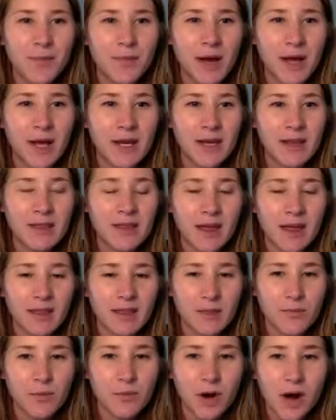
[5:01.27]
but that
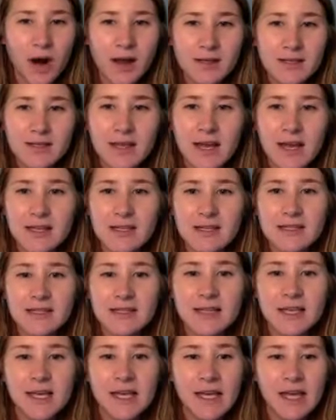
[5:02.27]
the
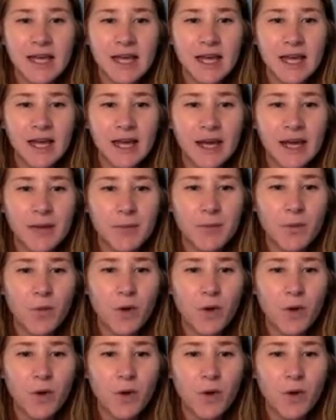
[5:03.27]
process, um,